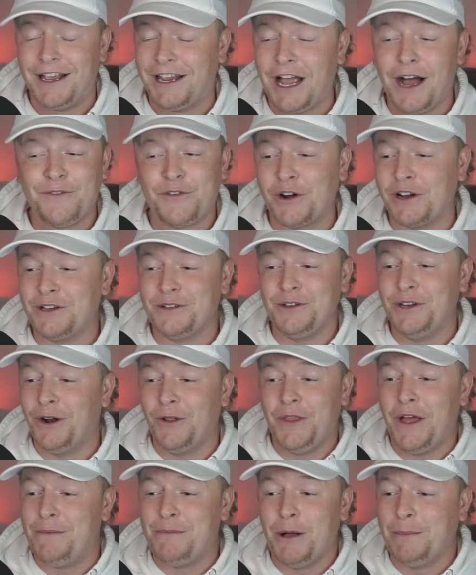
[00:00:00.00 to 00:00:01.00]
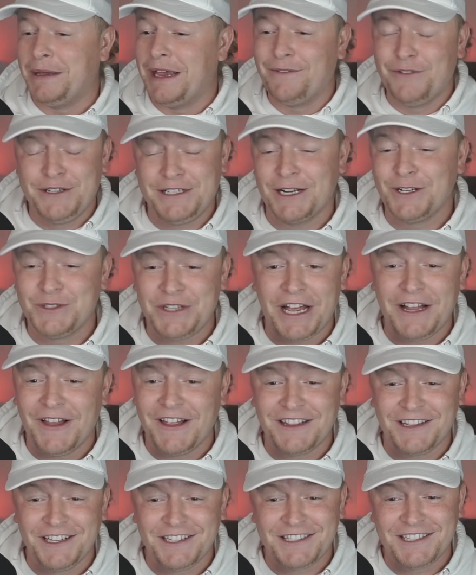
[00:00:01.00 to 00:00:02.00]
covering, you know, the MLB every single day
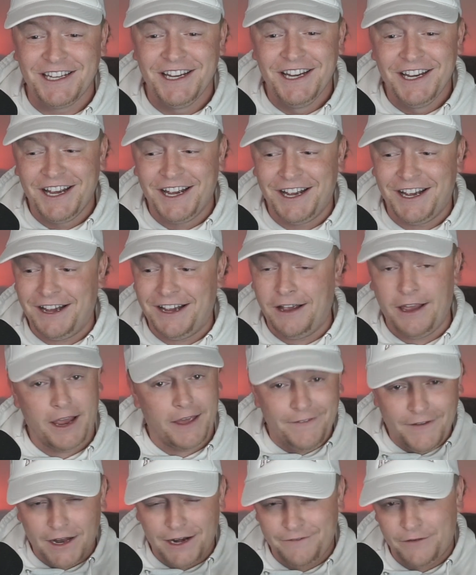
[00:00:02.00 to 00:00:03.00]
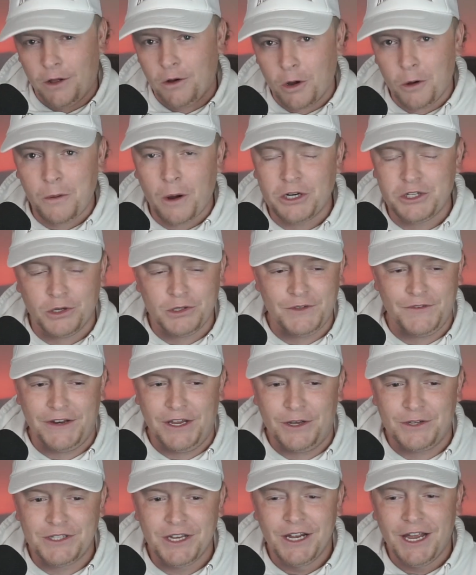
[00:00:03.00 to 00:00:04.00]
like this and the NFL, go watch those
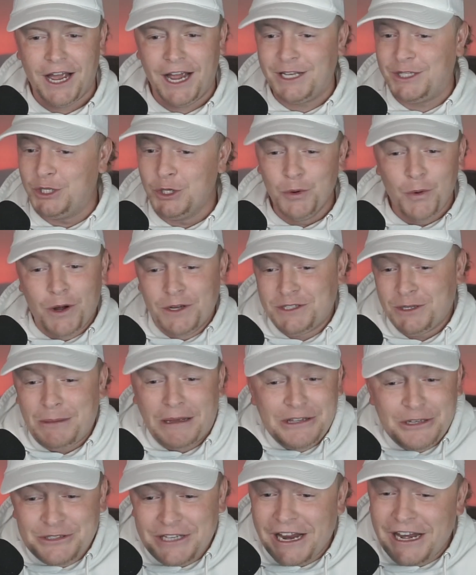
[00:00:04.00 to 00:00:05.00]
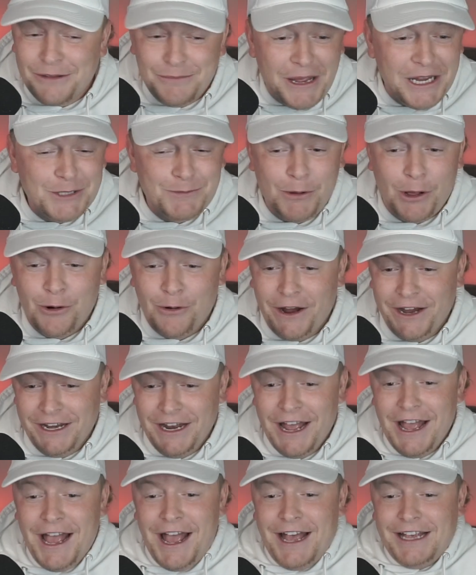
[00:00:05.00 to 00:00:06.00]
videos. I do want some entertaining baseball, right?
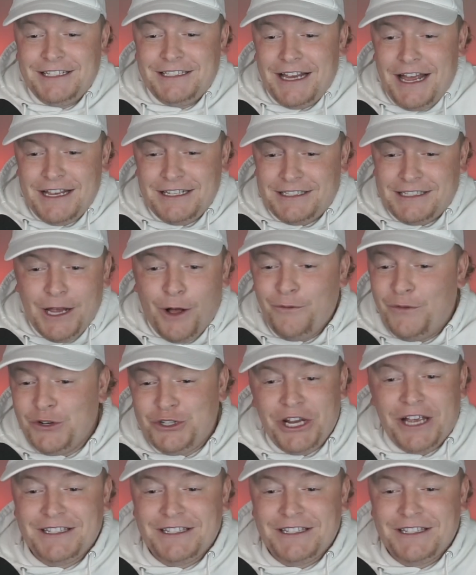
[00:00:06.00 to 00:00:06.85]
As selfish